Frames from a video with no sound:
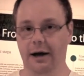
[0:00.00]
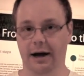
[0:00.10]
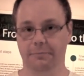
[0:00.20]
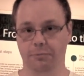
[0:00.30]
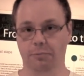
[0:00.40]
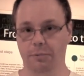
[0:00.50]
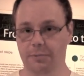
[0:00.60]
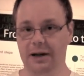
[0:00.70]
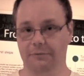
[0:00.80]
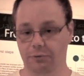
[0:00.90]
and we've
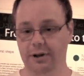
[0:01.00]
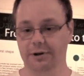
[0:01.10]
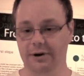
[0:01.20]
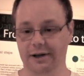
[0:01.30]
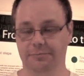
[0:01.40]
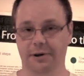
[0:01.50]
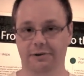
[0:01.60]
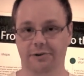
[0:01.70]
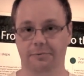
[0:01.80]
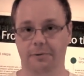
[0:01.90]
been having really great
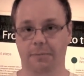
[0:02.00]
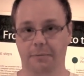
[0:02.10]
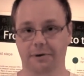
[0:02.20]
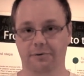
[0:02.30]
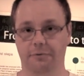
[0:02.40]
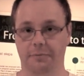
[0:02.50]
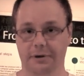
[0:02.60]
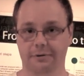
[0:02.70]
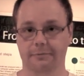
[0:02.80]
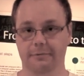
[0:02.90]
experiences with Puppet, so we've
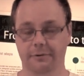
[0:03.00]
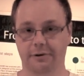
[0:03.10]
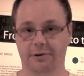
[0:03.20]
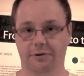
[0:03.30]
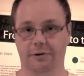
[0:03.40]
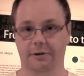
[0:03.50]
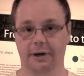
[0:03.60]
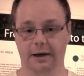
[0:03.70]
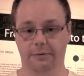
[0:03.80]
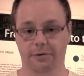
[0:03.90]
been discussing
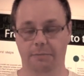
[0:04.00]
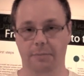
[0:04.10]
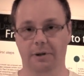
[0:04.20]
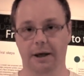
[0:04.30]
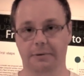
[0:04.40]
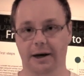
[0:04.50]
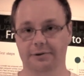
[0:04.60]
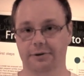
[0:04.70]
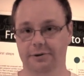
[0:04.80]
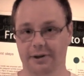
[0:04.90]
uh, with Puppet Lab
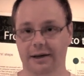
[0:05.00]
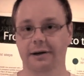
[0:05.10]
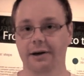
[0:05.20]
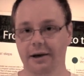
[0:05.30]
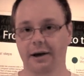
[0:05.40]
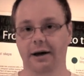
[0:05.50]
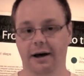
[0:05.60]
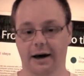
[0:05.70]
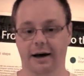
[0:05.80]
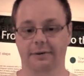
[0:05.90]
guys here today.
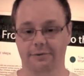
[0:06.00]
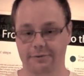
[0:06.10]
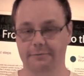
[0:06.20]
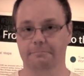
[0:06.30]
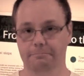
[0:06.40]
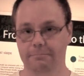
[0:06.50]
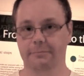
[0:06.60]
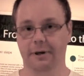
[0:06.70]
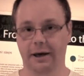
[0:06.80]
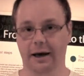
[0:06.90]
And
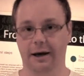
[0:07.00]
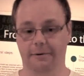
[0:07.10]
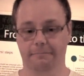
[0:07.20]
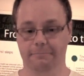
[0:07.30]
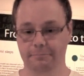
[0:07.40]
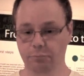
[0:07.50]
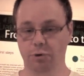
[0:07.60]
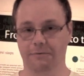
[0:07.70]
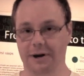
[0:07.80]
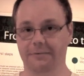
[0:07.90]
um,
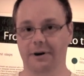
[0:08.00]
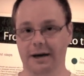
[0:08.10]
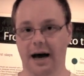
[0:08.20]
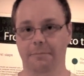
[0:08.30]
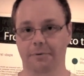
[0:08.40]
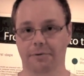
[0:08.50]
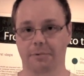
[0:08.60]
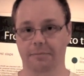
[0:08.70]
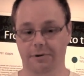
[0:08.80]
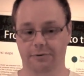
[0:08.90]
we're very, very happy with
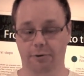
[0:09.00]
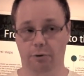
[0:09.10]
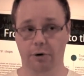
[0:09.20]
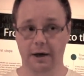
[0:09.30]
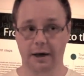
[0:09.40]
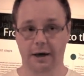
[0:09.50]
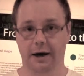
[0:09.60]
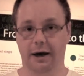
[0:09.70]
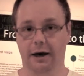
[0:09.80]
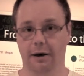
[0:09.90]
Puppet. So
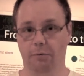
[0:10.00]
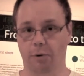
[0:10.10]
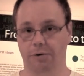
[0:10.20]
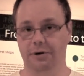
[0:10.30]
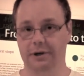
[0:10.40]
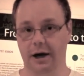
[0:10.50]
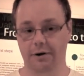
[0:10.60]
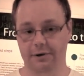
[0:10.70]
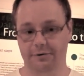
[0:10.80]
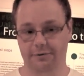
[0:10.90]
uh, what we're doing now
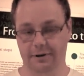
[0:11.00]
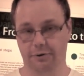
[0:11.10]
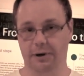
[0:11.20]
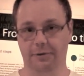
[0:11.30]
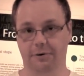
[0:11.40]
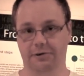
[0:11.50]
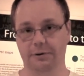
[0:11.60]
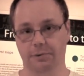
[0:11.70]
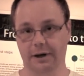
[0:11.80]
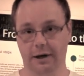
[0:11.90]
is, in
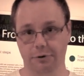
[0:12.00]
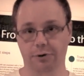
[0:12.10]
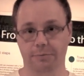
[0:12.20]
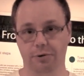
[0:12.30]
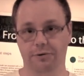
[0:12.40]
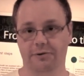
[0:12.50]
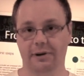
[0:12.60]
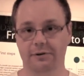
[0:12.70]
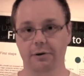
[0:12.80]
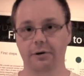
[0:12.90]
2013, we're getting a new computer
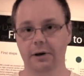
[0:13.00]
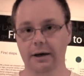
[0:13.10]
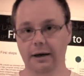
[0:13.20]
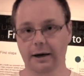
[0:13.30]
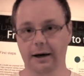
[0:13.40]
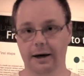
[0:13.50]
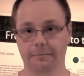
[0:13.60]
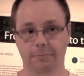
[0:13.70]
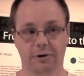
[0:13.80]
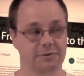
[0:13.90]
centre.
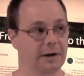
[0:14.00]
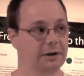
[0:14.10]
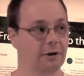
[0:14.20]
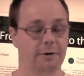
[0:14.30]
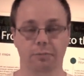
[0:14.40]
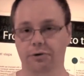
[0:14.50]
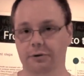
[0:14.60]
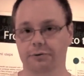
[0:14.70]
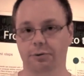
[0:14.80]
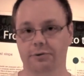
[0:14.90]
Um, expanding our
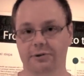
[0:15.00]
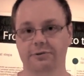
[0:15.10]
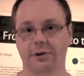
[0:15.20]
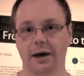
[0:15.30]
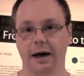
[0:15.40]
computing resources.